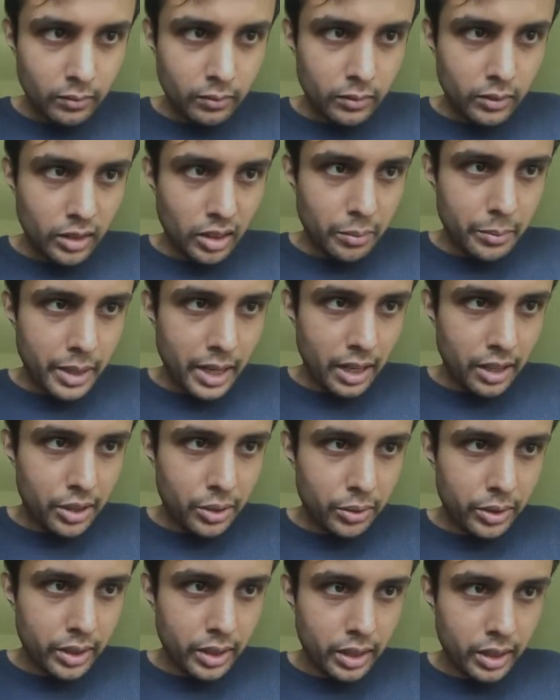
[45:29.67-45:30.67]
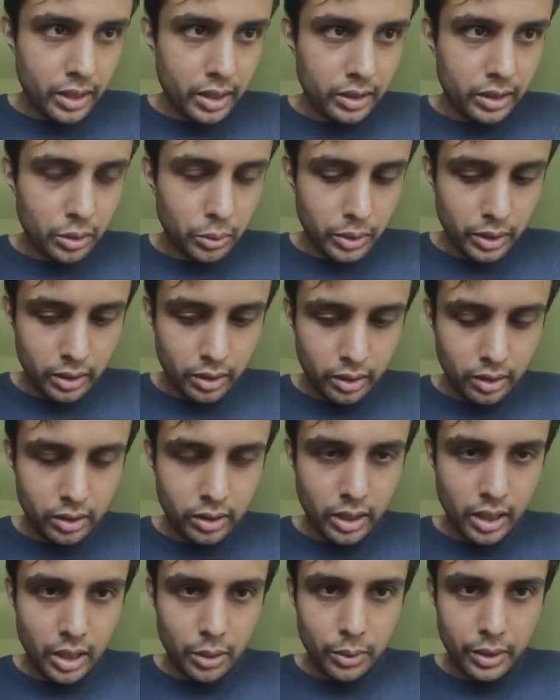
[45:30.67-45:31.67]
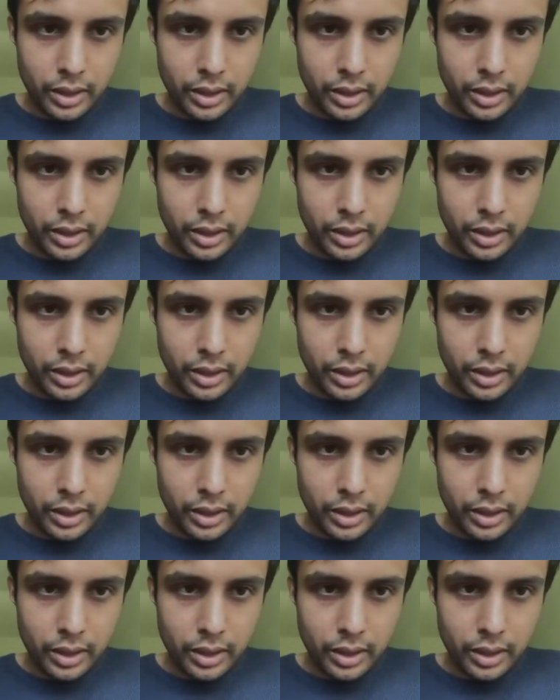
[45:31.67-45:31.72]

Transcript: Let me actually delete this. How do I